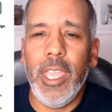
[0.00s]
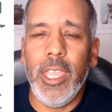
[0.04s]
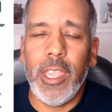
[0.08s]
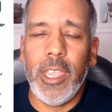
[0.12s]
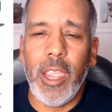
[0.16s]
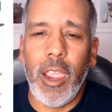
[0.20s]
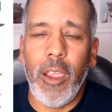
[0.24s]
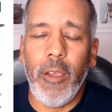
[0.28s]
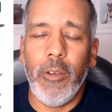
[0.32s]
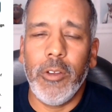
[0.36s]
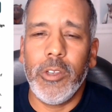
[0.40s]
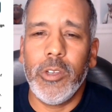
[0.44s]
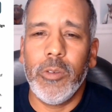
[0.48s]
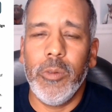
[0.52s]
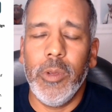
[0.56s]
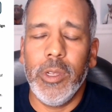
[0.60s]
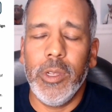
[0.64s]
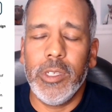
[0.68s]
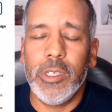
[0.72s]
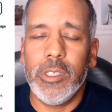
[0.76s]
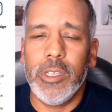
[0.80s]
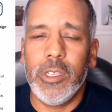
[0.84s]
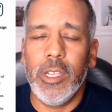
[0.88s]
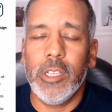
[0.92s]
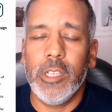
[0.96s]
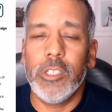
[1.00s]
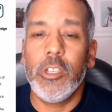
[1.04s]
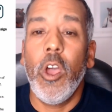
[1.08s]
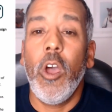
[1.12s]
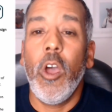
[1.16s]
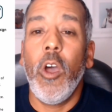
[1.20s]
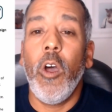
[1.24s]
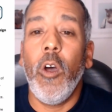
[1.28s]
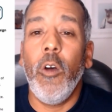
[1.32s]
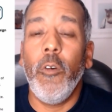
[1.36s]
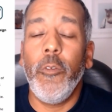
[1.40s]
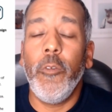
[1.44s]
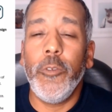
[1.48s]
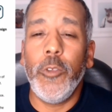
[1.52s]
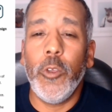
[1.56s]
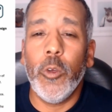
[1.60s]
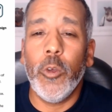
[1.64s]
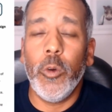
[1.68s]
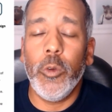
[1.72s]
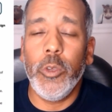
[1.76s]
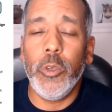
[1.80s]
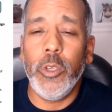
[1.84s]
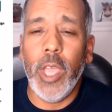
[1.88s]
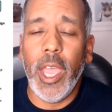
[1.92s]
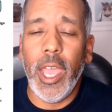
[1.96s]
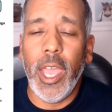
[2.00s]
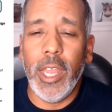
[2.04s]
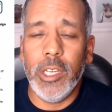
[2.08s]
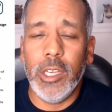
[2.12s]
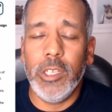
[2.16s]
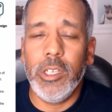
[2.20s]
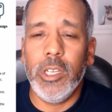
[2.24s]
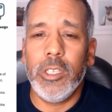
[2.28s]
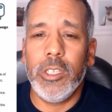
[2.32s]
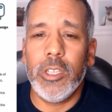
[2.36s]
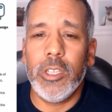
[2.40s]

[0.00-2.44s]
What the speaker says: characteristics of your energy